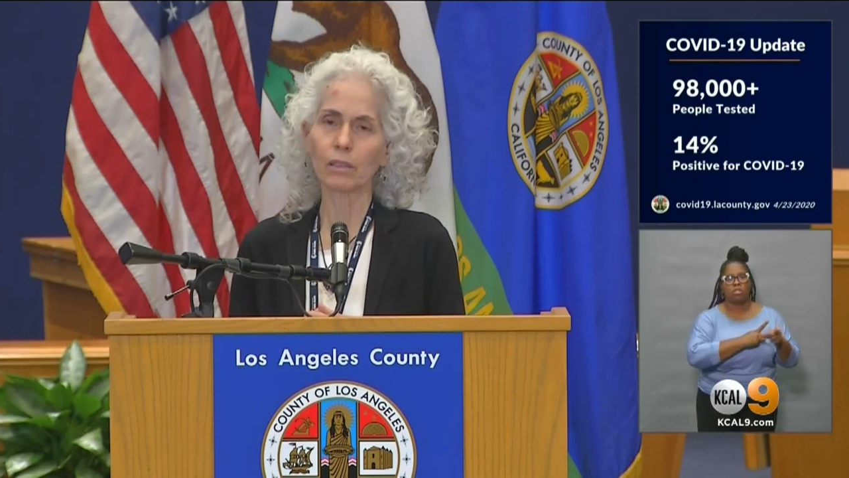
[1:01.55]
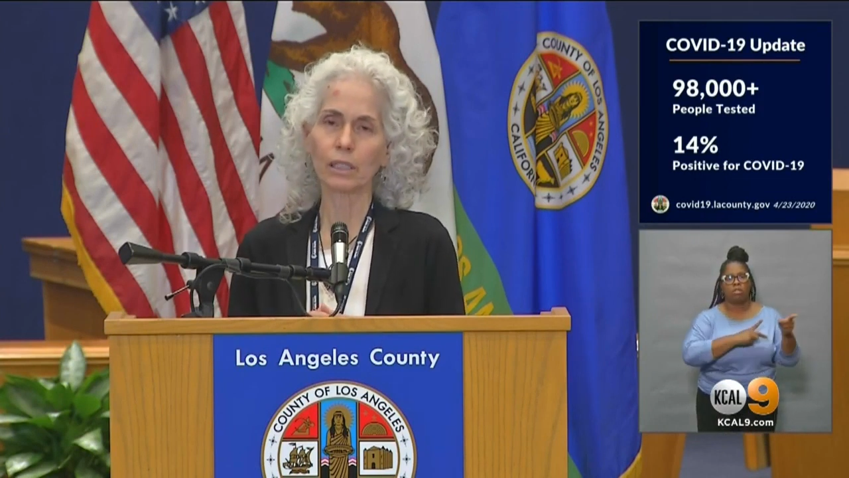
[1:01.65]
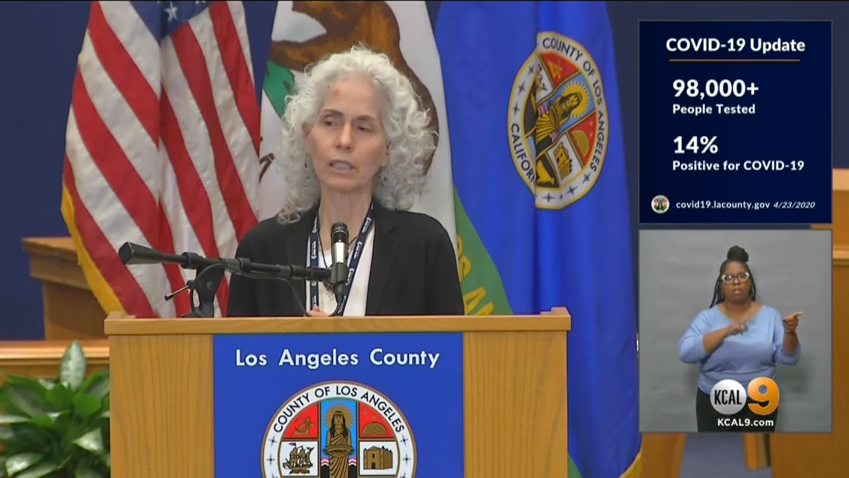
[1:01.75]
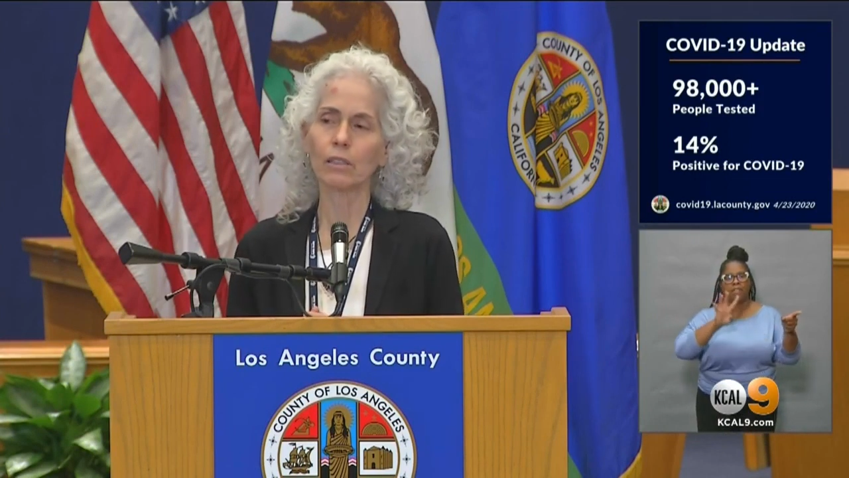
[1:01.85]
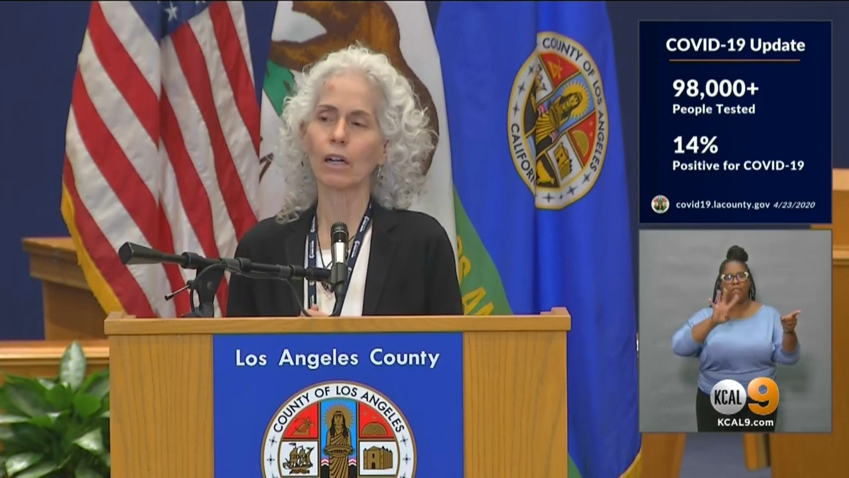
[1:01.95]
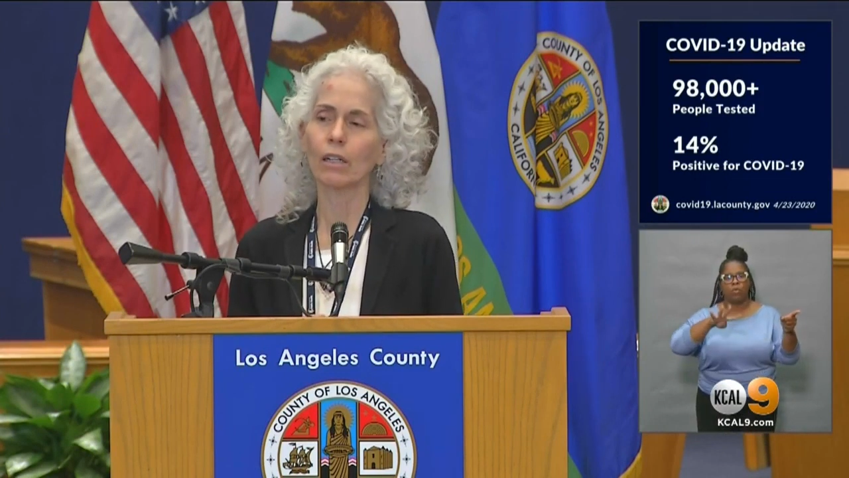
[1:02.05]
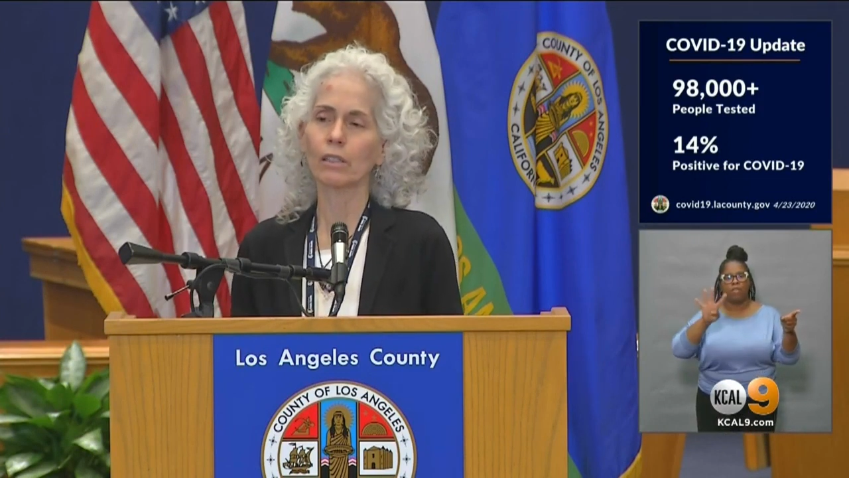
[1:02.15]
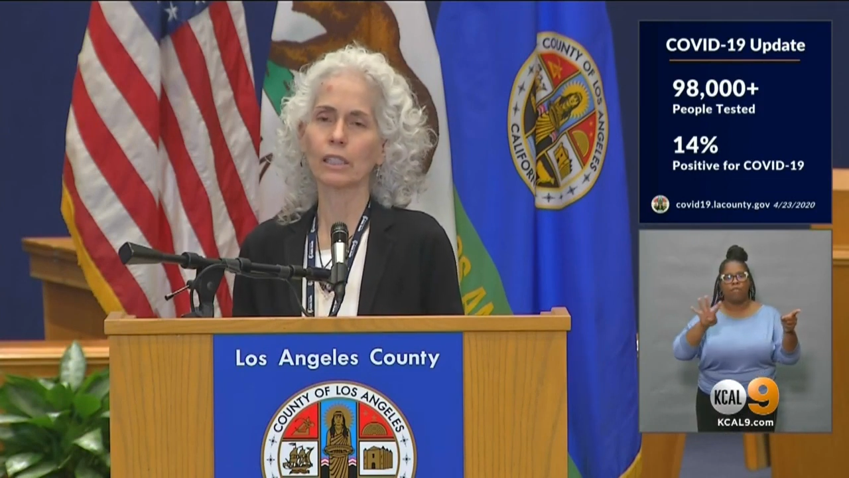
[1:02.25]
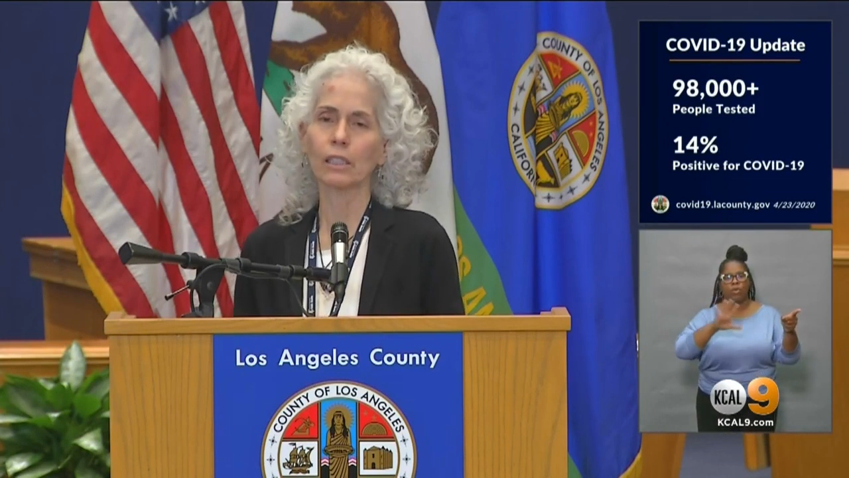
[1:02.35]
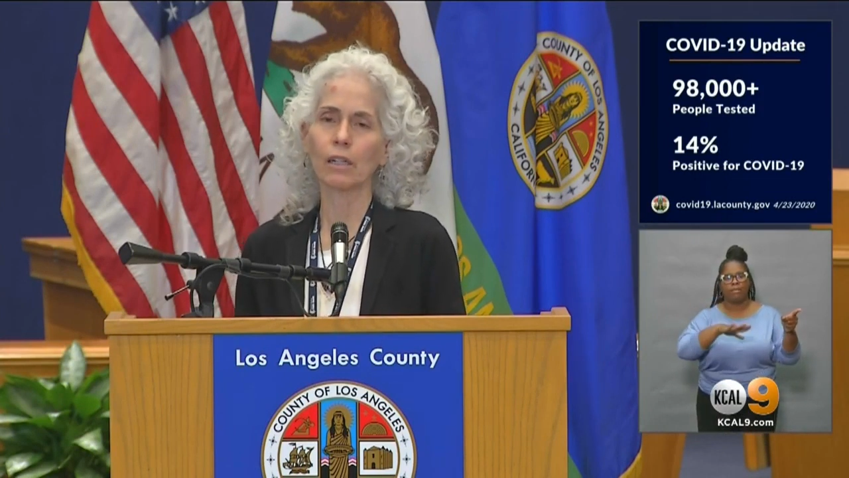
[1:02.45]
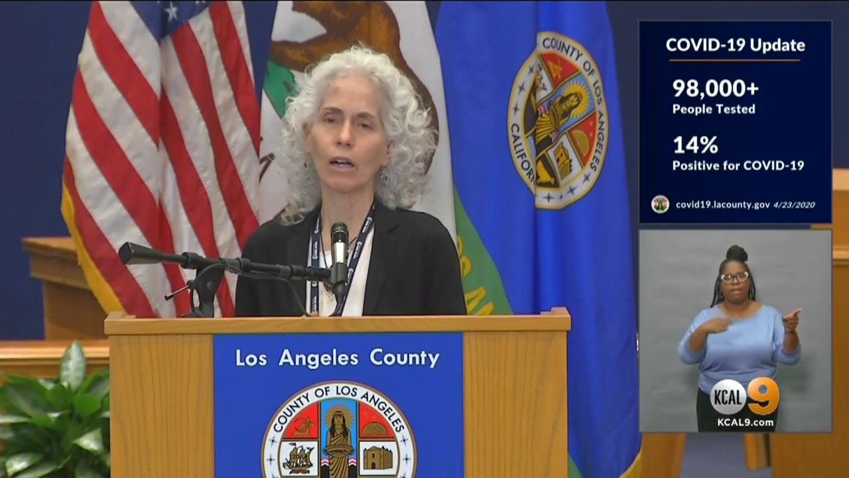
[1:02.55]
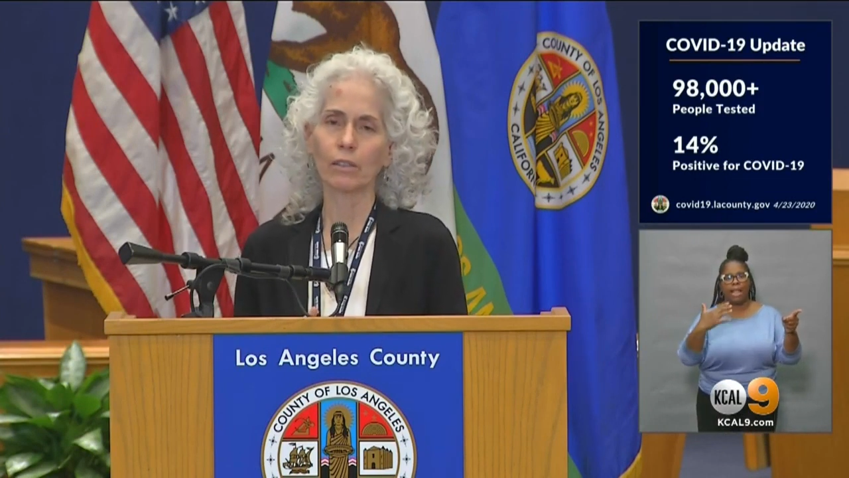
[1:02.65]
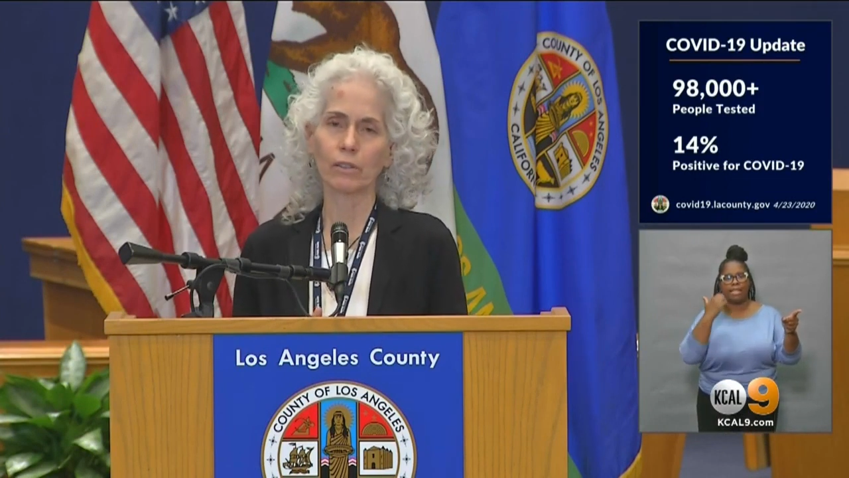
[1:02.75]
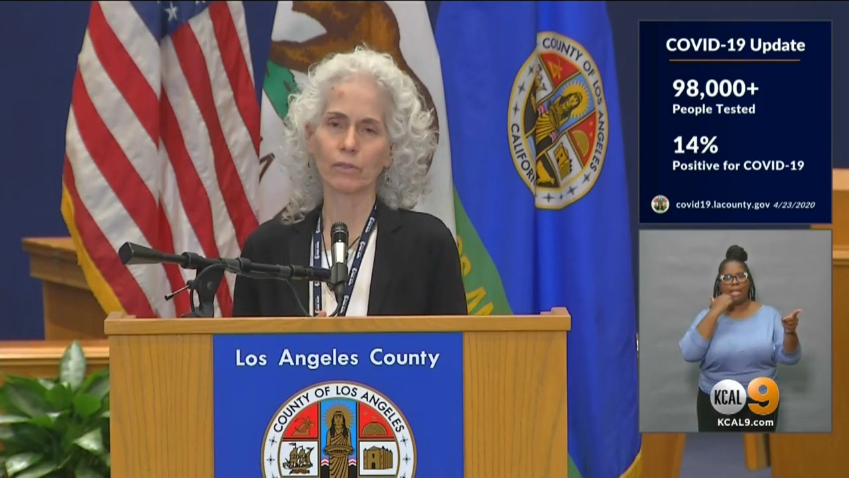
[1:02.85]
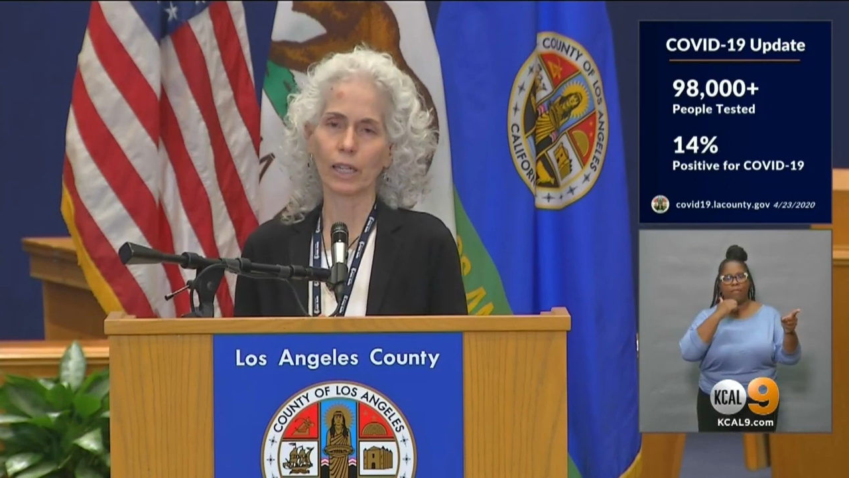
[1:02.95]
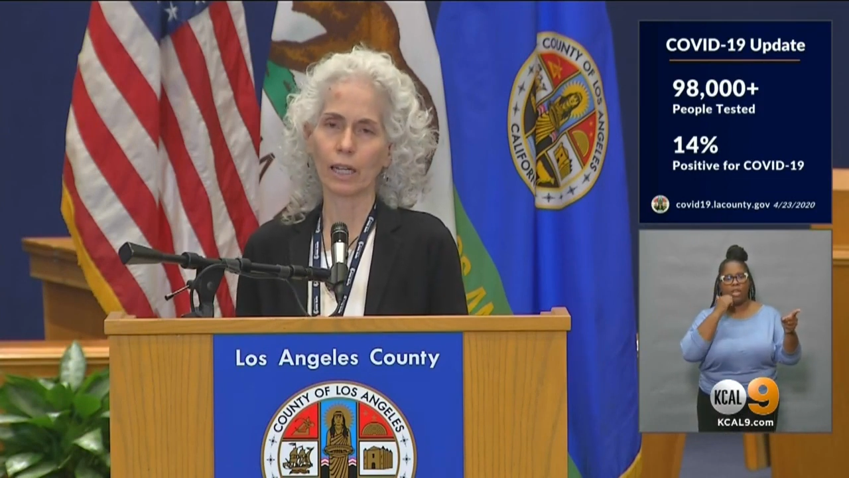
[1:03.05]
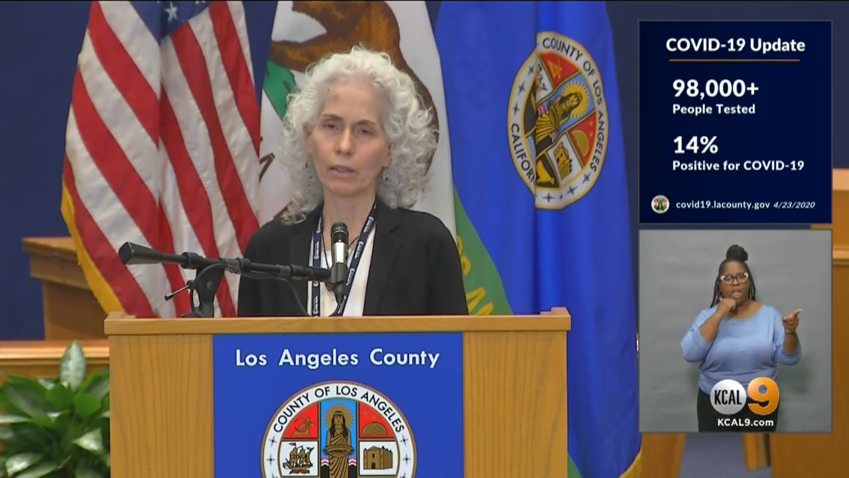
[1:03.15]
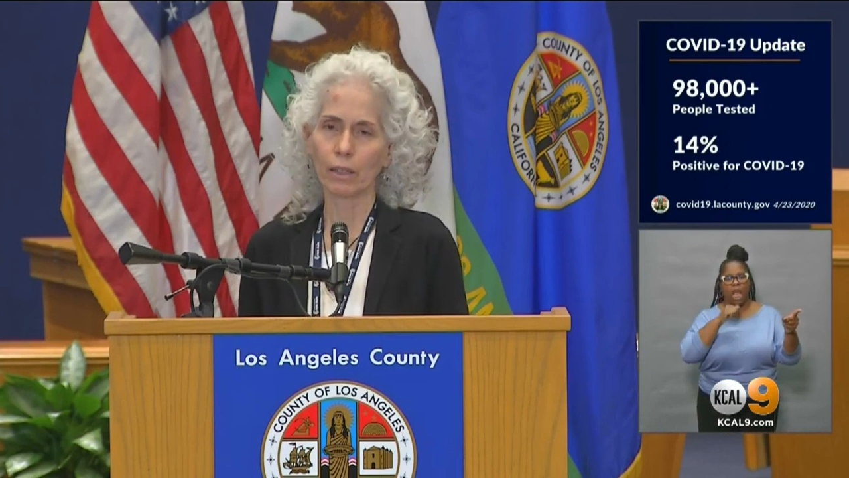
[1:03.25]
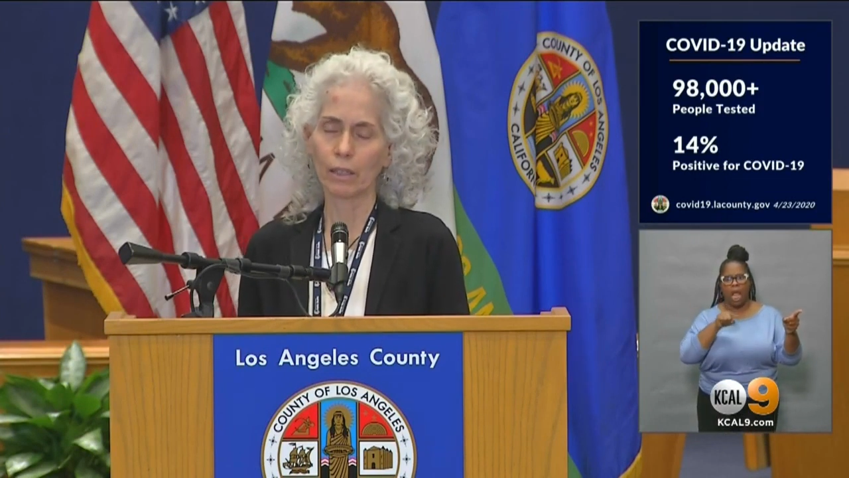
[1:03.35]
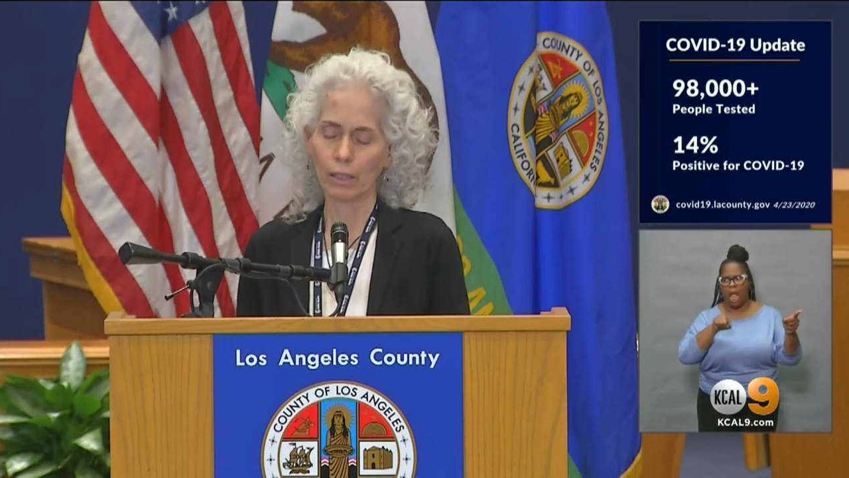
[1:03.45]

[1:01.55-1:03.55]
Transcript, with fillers: the lead co- leading cause of death